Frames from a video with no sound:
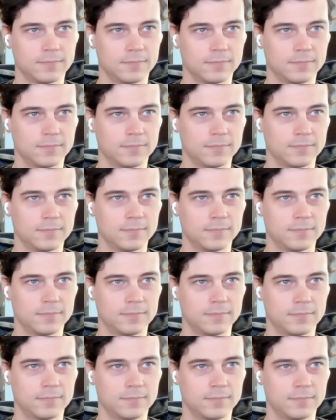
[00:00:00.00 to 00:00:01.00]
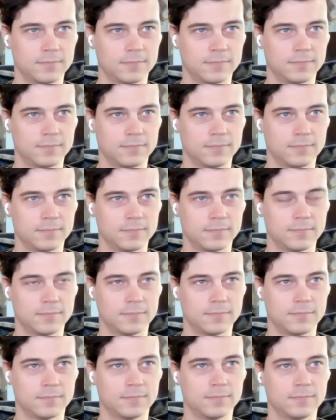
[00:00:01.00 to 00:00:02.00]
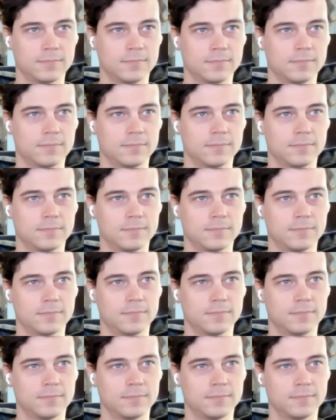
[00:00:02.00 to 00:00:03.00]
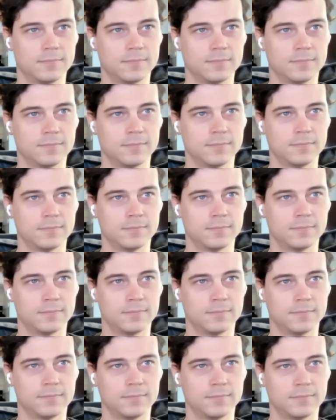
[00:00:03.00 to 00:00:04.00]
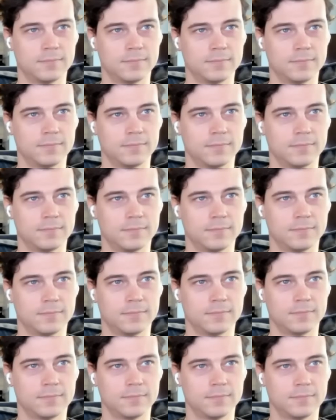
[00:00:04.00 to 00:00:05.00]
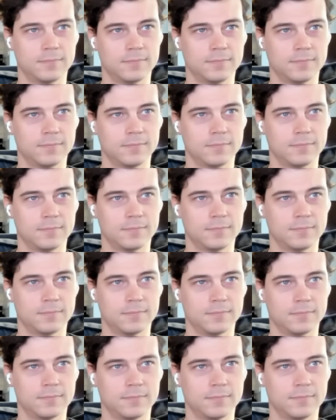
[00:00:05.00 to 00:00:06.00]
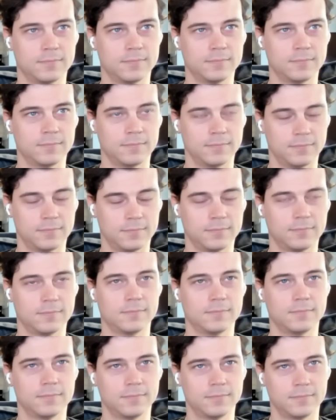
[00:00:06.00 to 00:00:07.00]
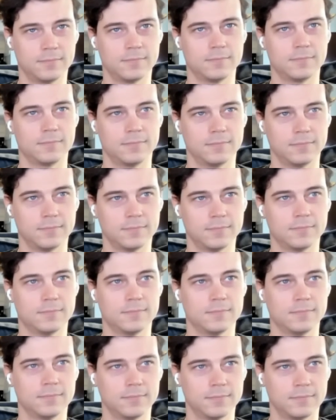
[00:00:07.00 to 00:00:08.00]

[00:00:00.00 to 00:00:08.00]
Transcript: The person shown says nothing.